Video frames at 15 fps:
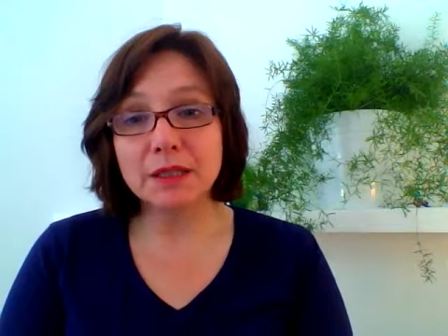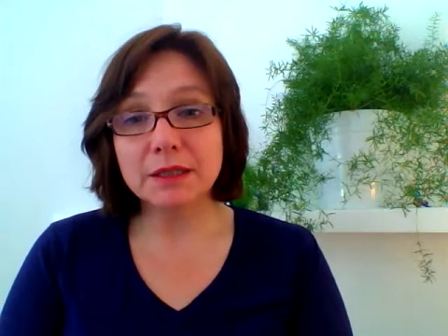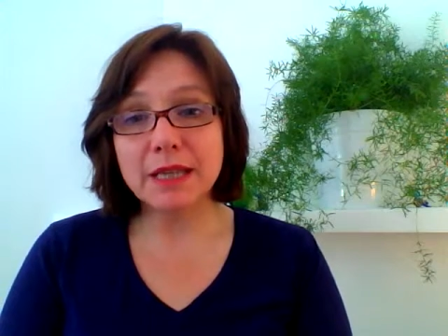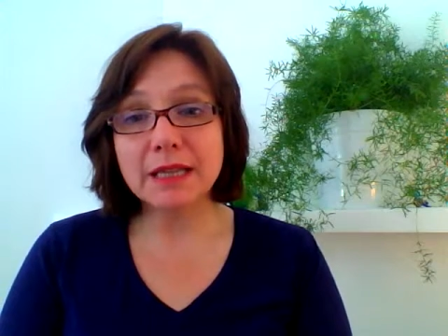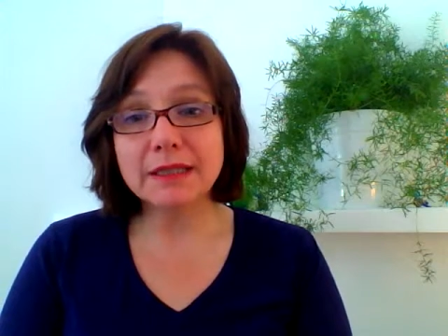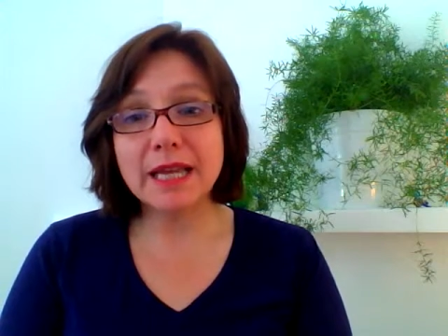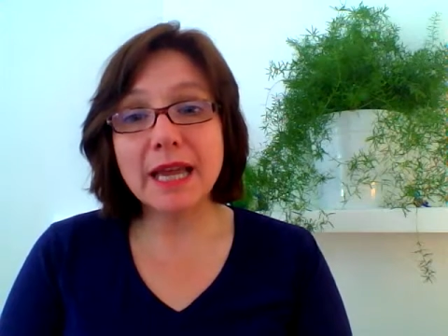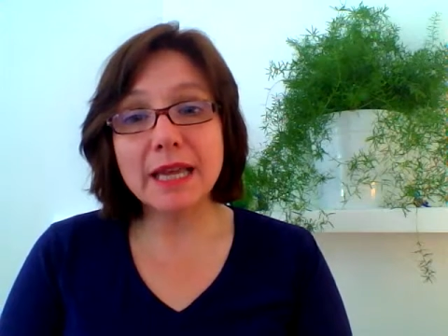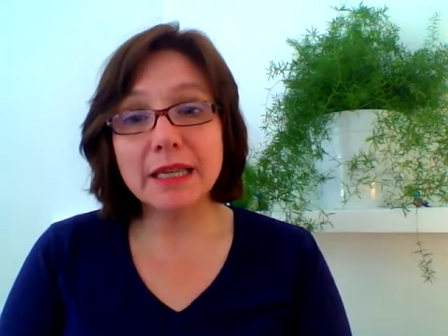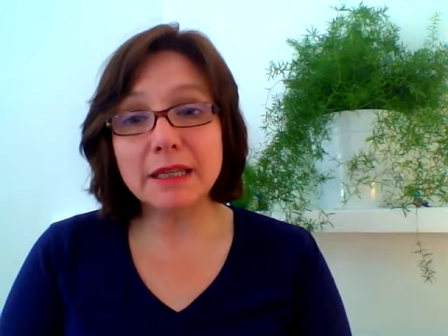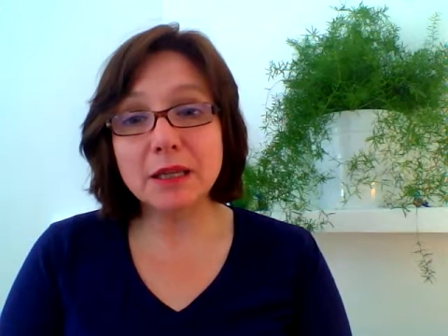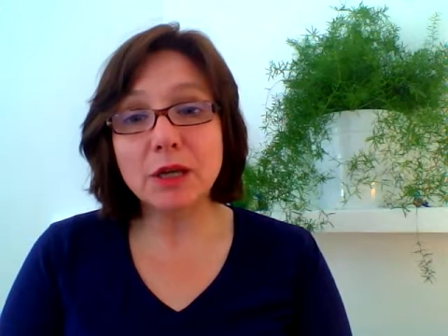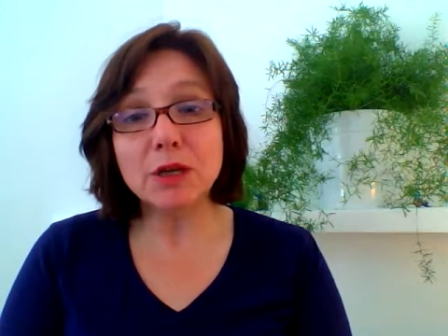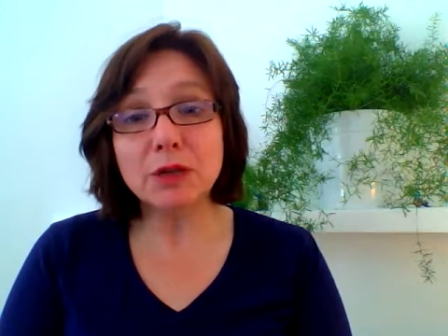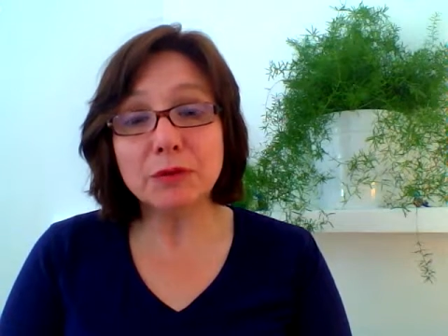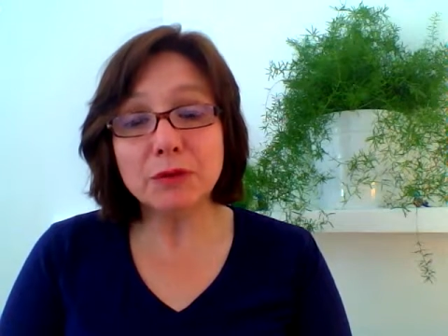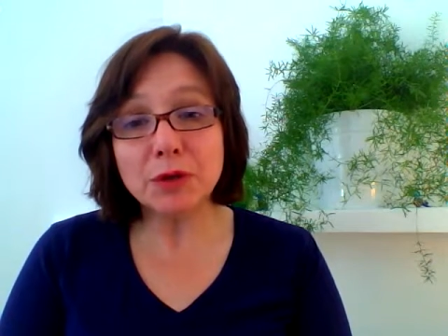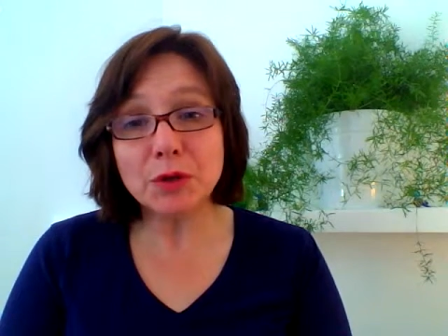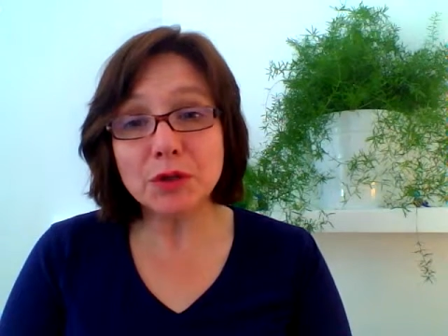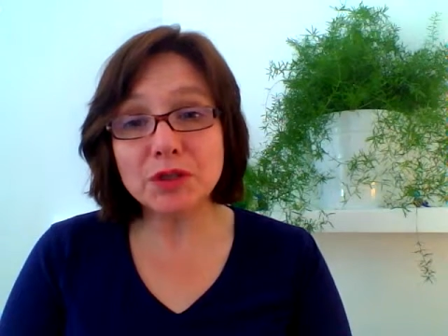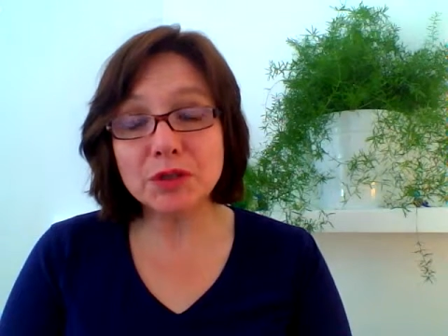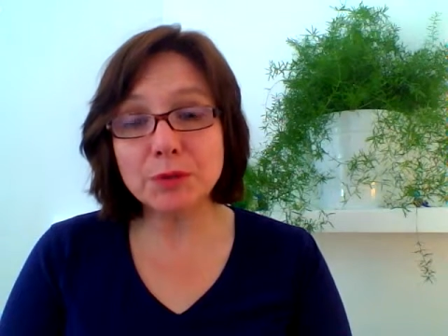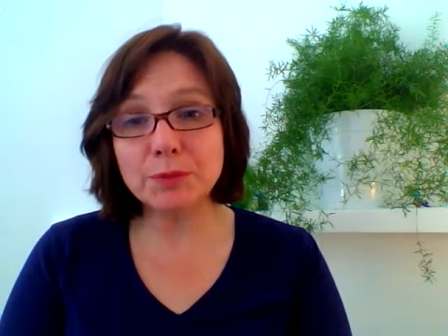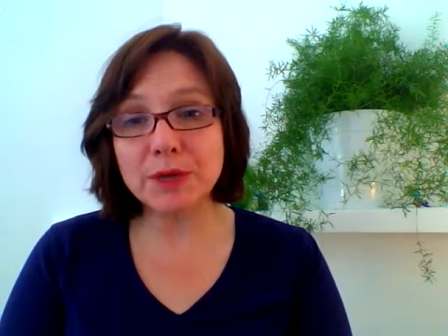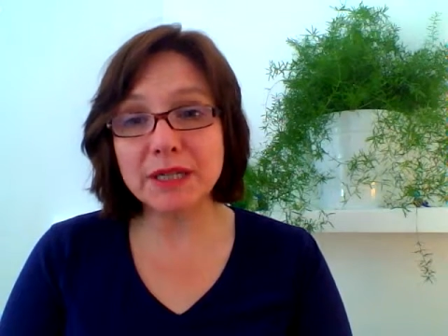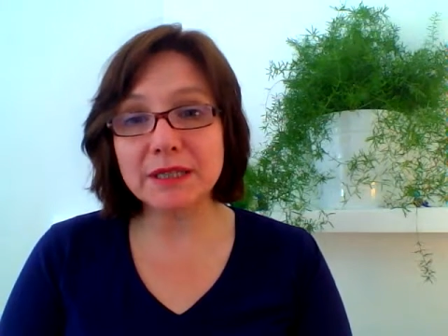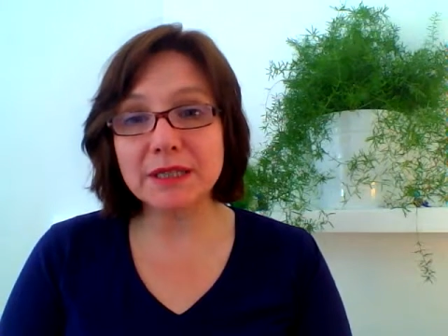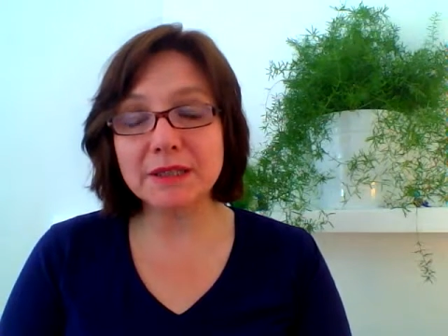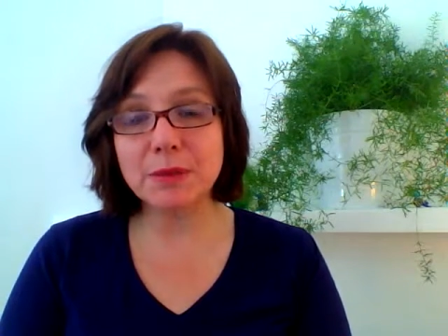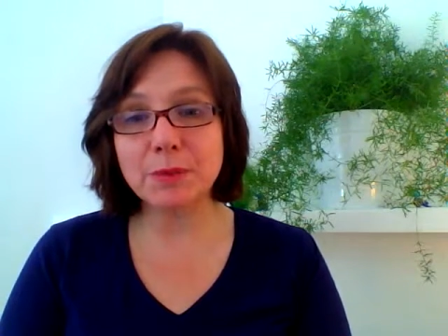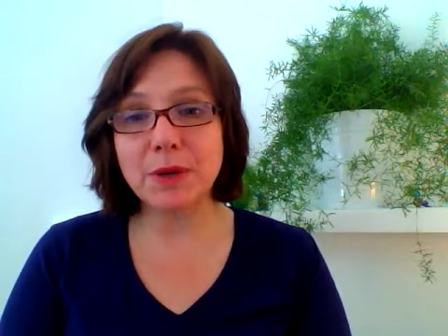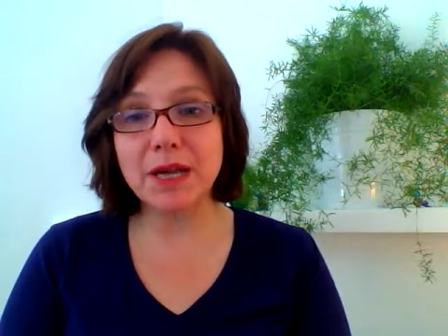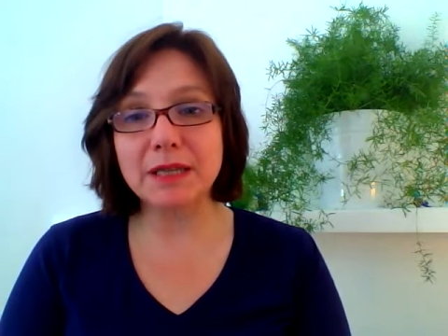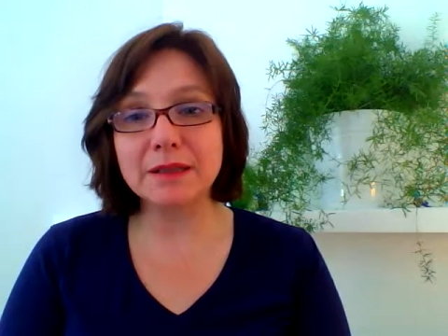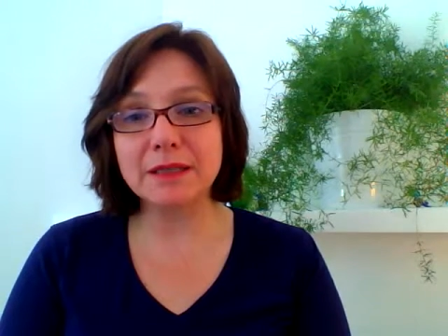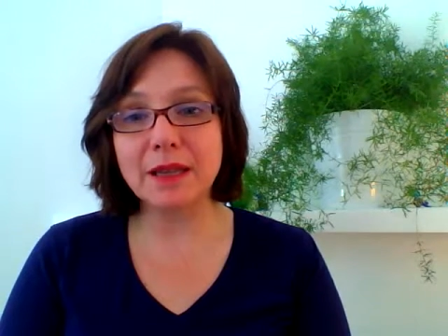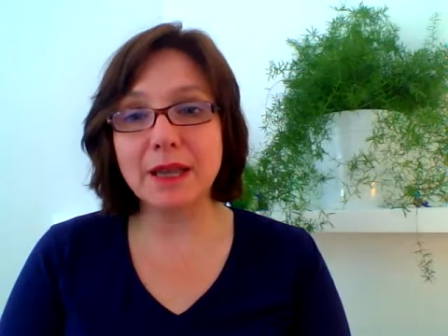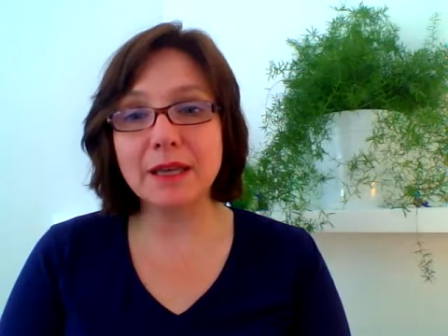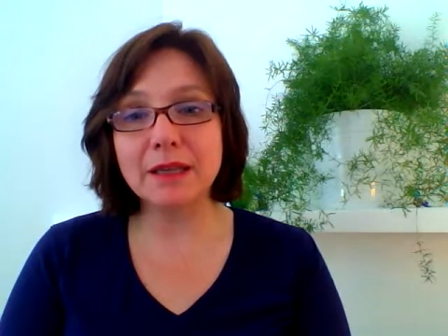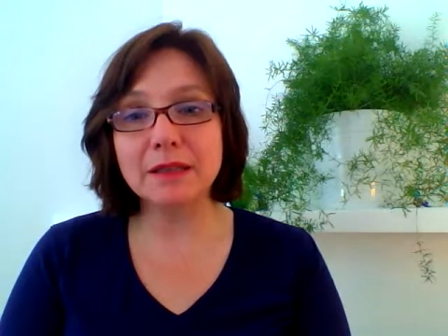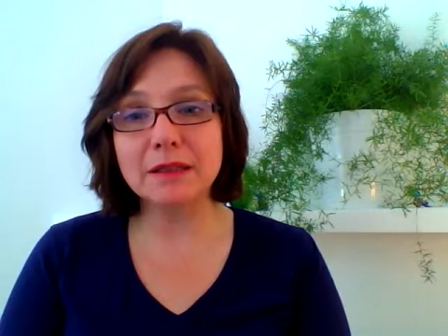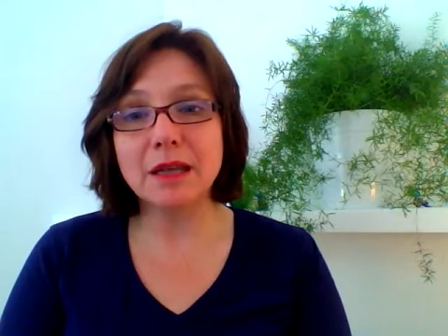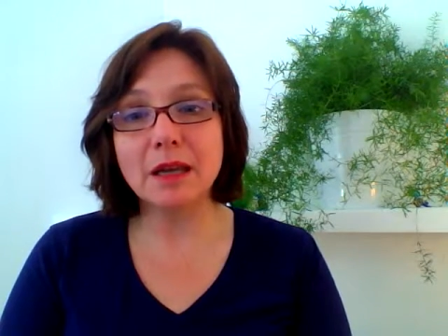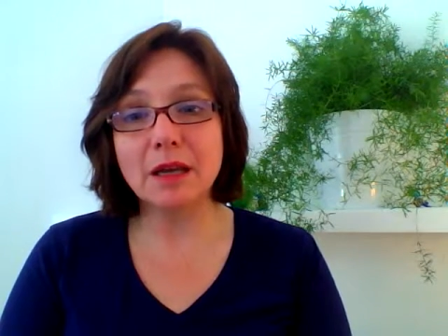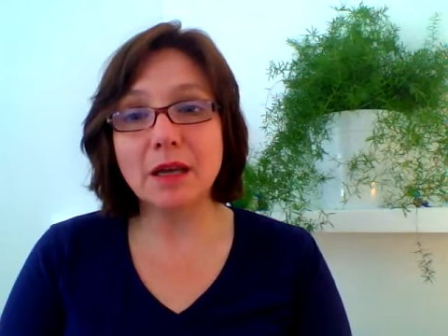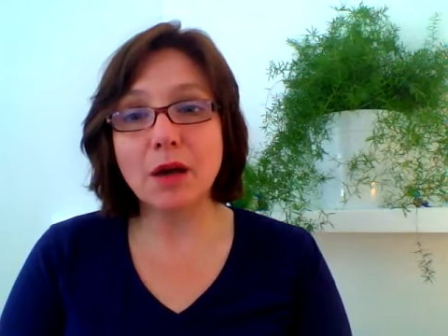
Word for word: that they refuse to participate in